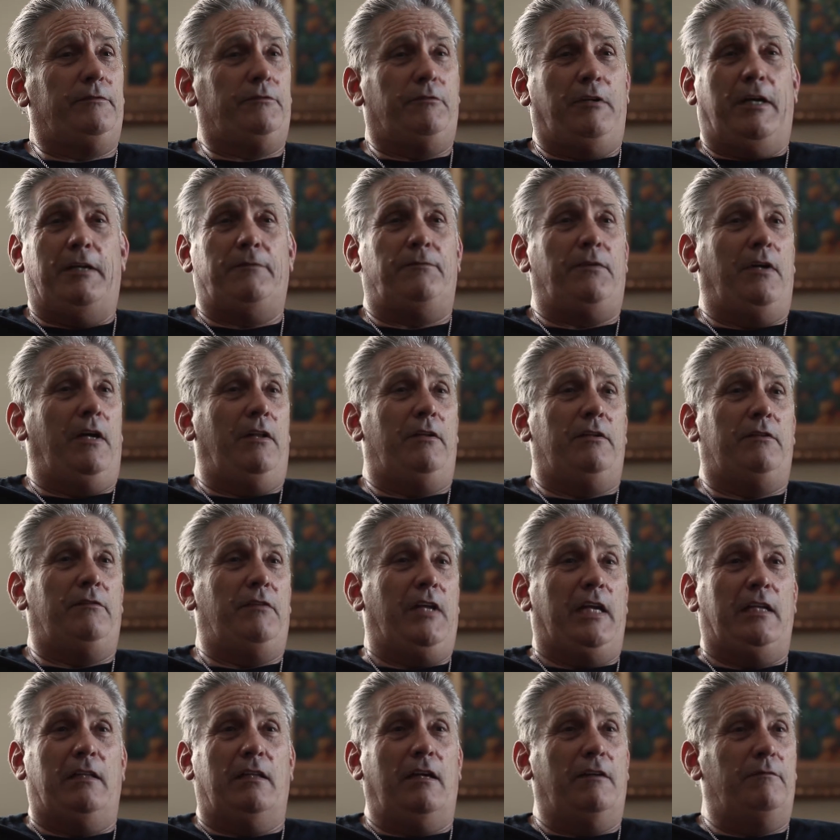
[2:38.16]
grandfather, and
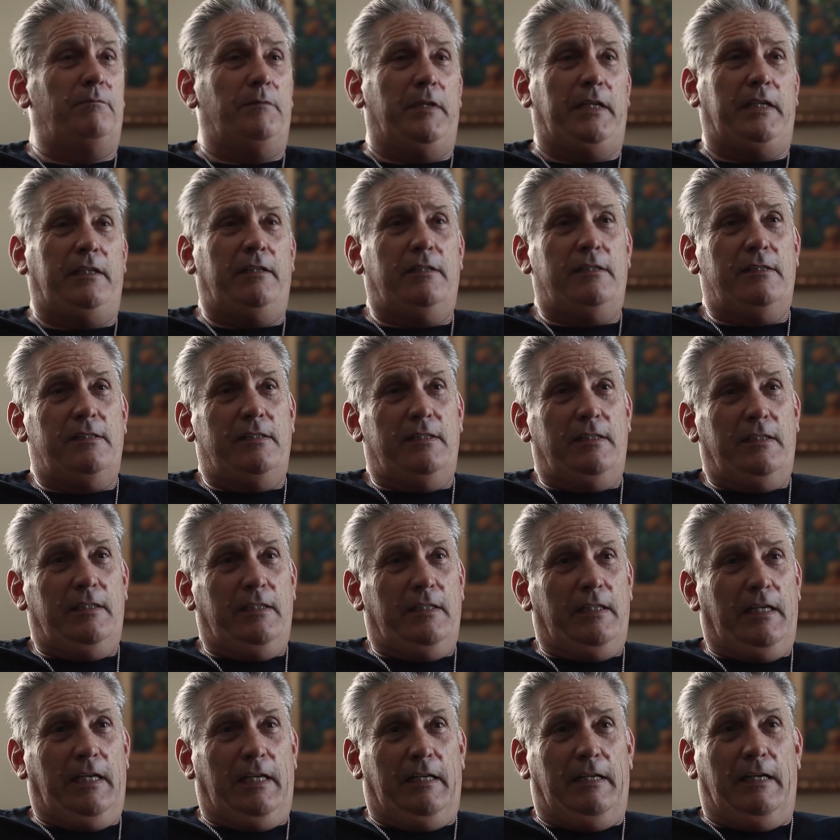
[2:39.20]
they loved me,
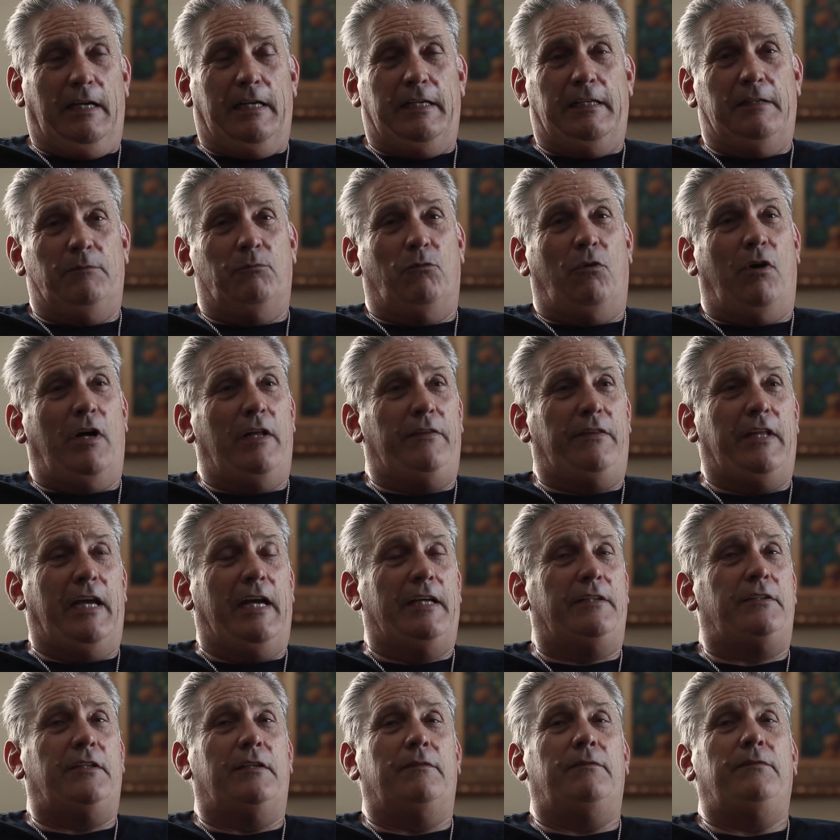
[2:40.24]
and I didn't want
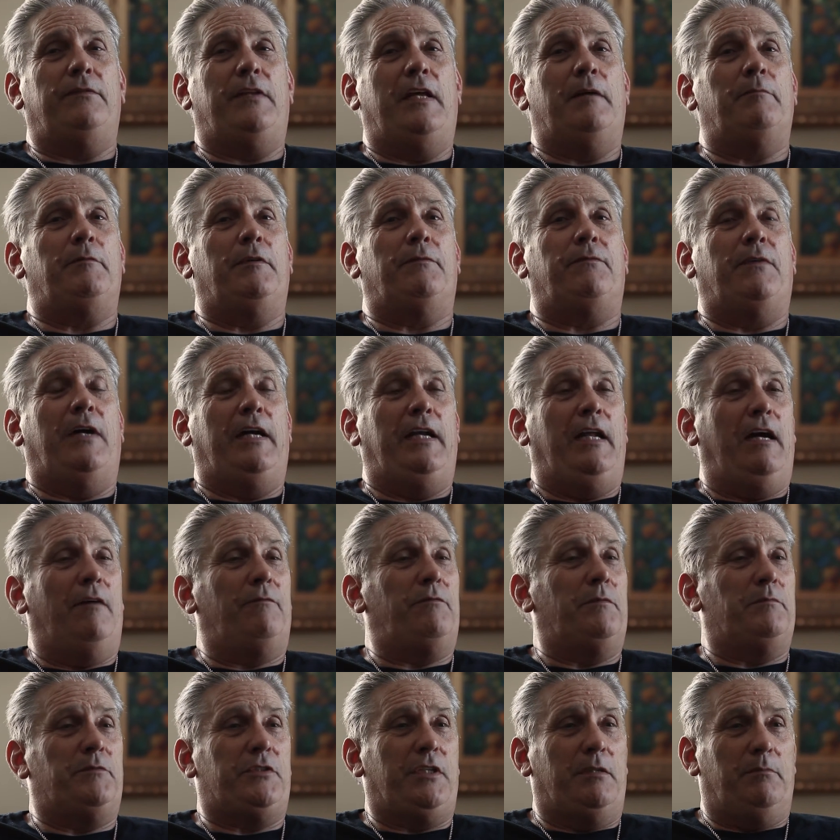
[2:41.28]
them to find
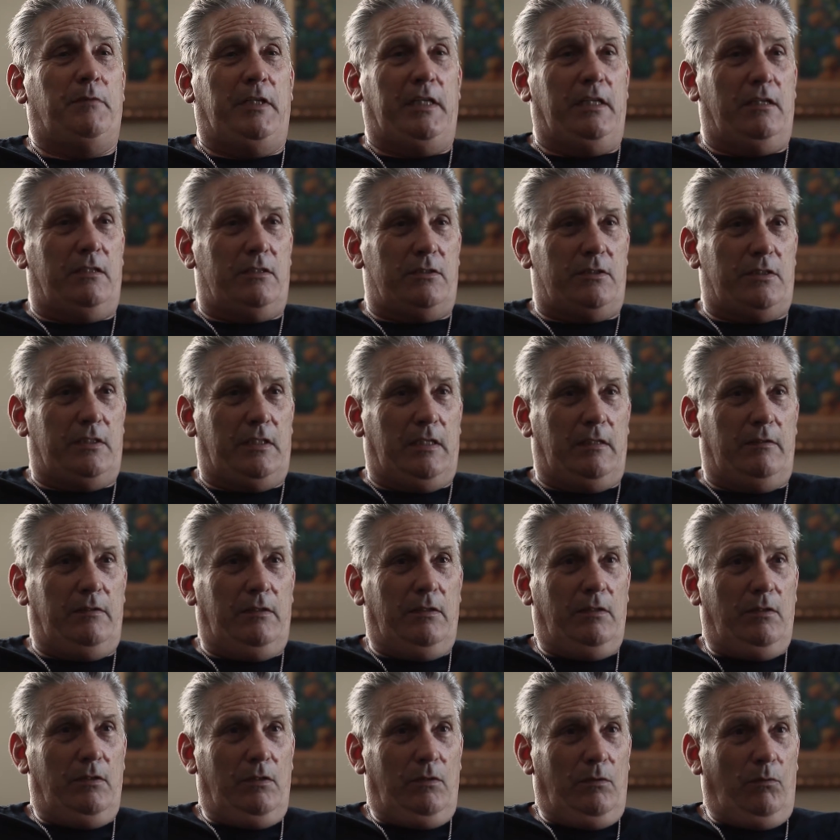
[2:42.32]
out from somebody else
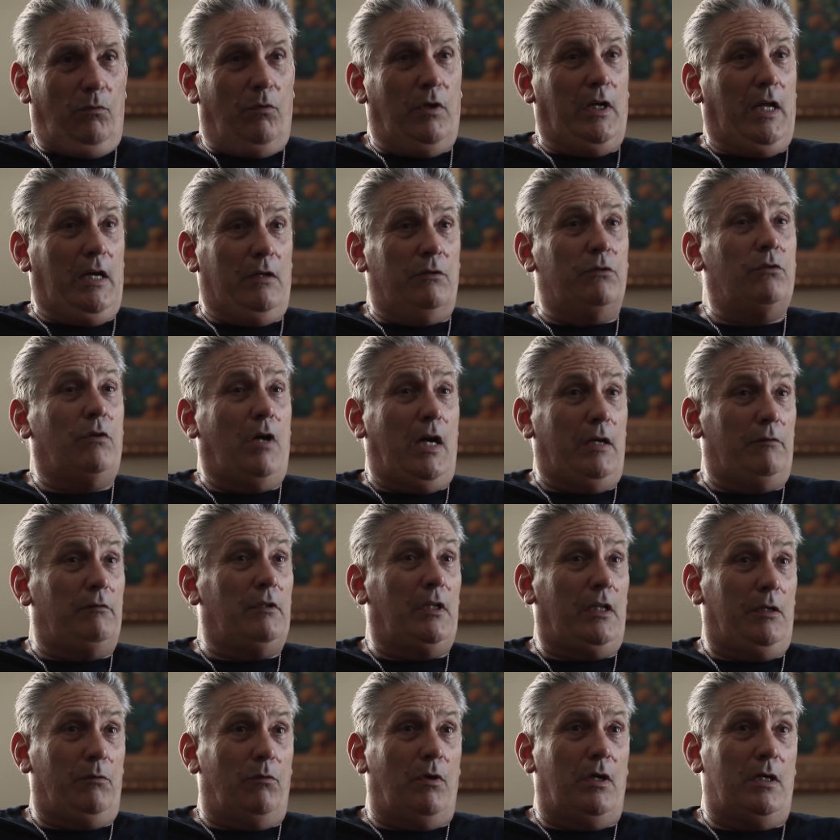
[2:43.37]
who I
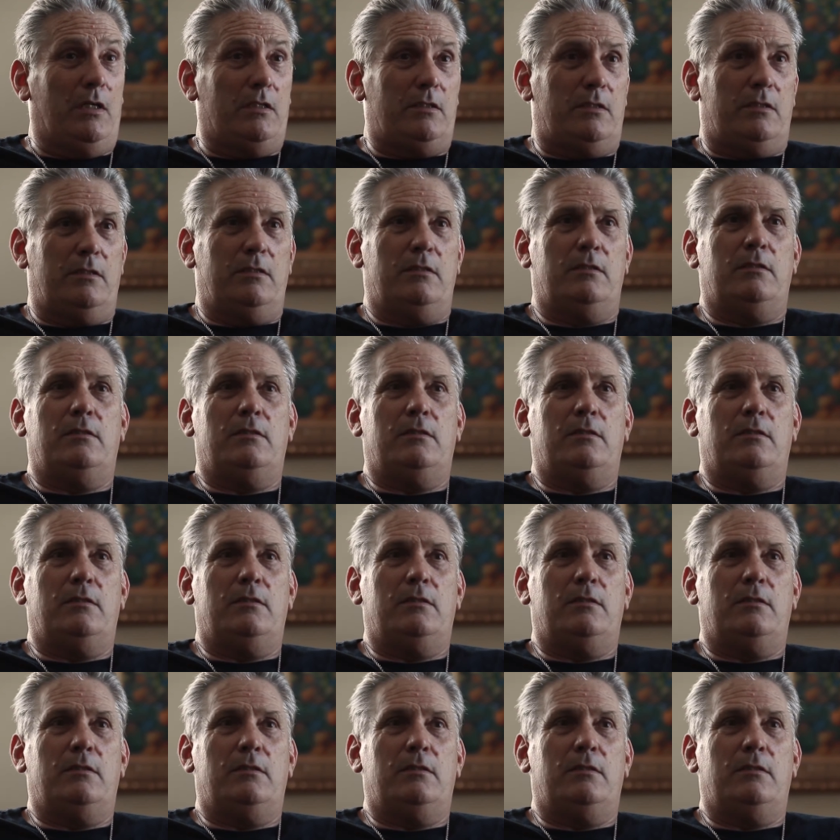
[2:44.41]
really was.